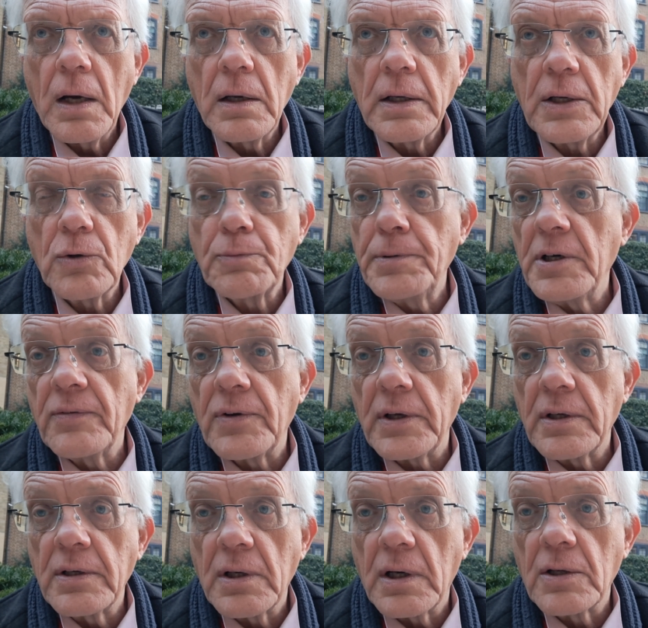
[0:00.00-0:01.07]
He was perfectly
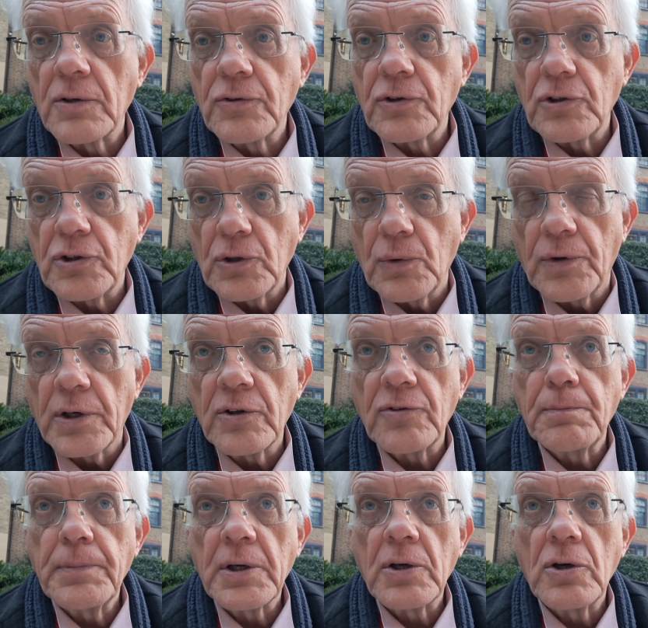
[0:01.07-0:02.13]
entitled to do this
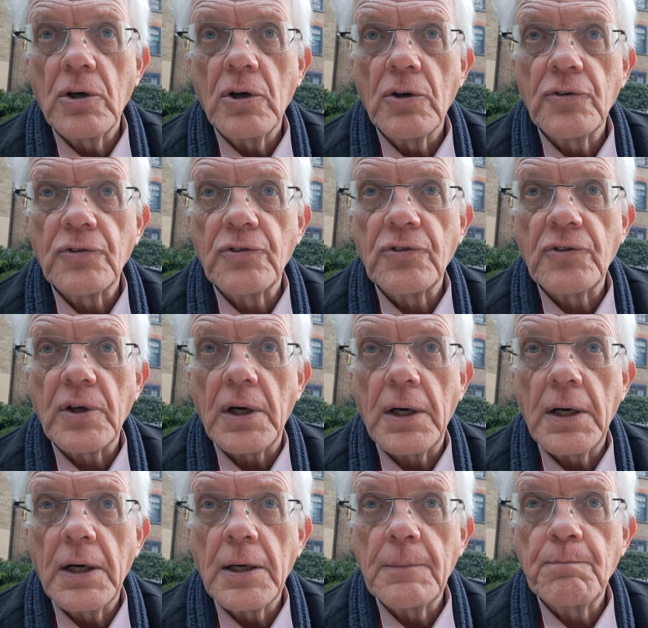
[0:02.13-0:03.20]
because
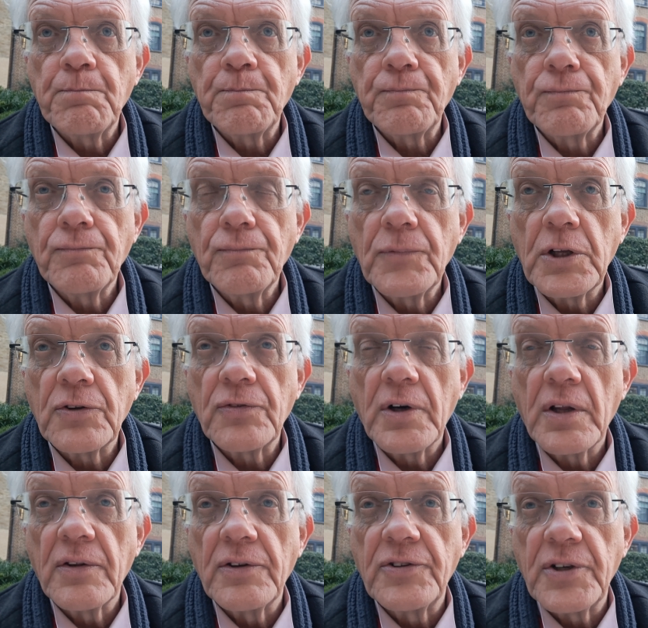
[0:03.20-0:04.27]
his
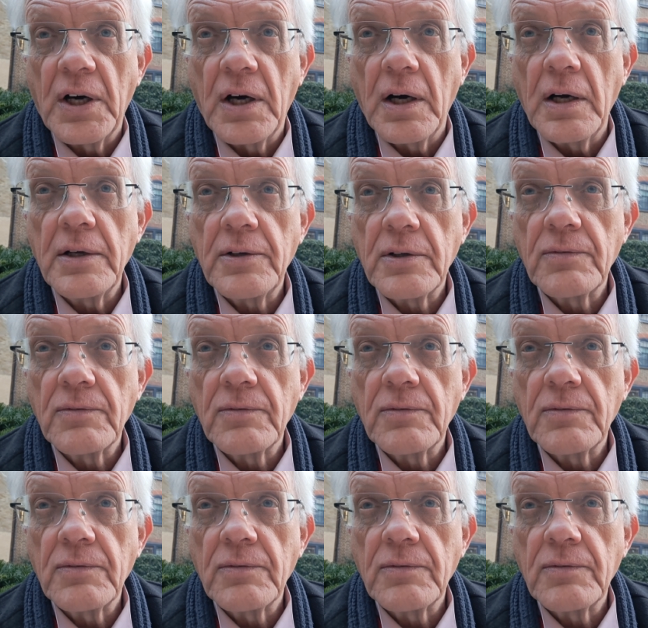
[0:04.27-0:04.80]
father died.